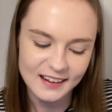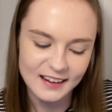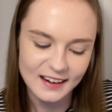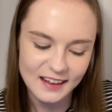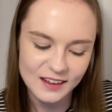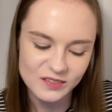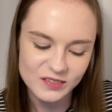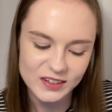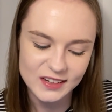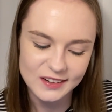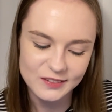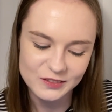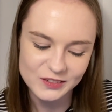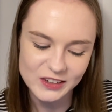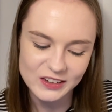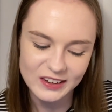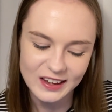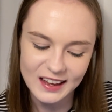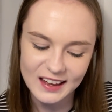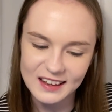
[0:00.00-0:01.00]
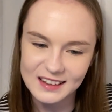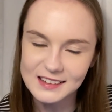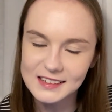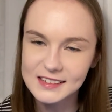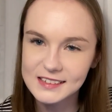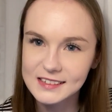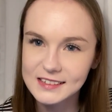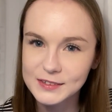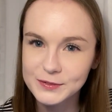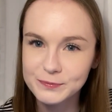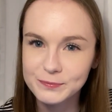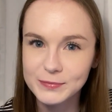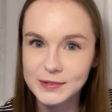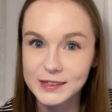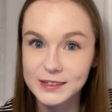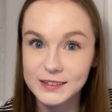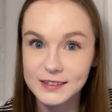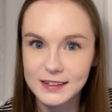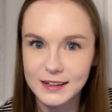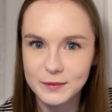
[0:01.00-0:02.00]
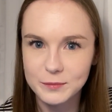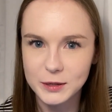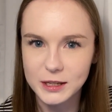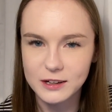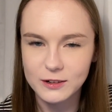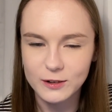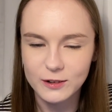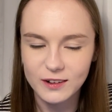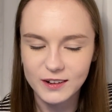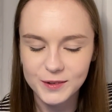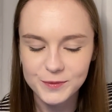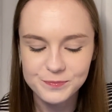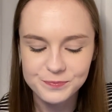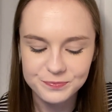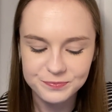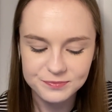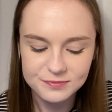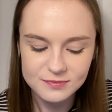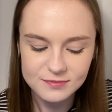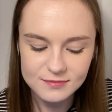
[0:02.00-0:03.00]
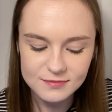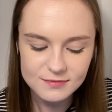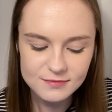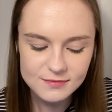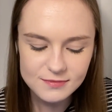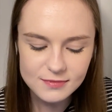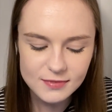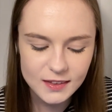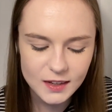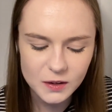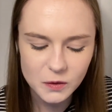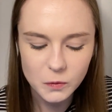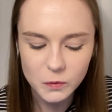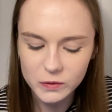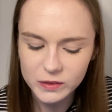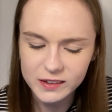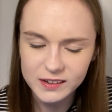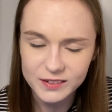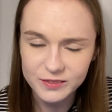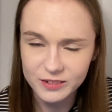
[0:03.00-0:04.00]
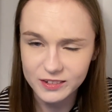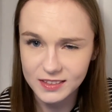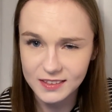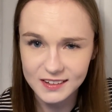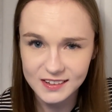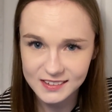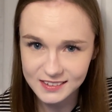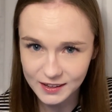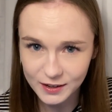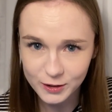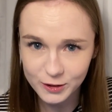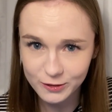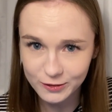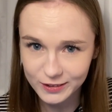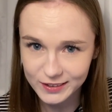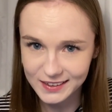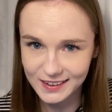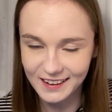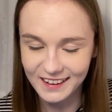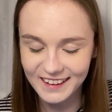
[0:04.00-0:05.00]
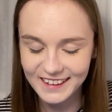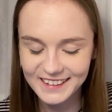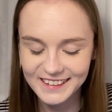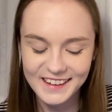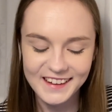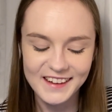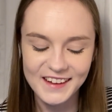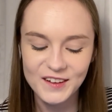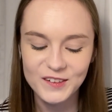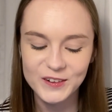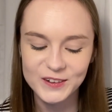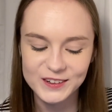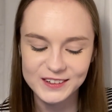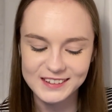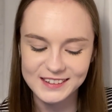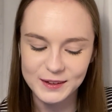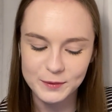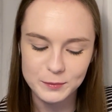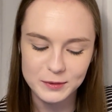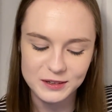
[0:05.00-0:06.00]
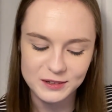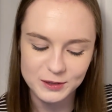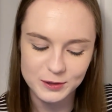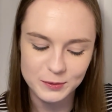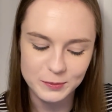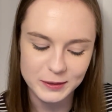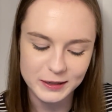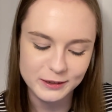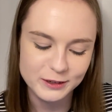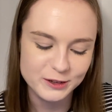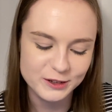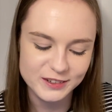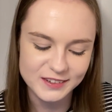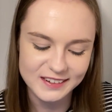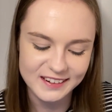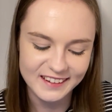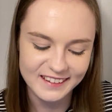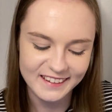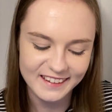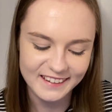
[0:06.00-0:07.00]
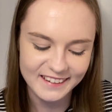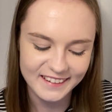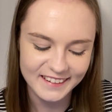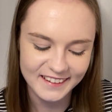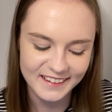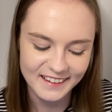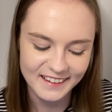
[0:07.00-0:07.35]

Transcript: I'd love it if you guys could let me know all the different things that you say, because that'd be super interesting.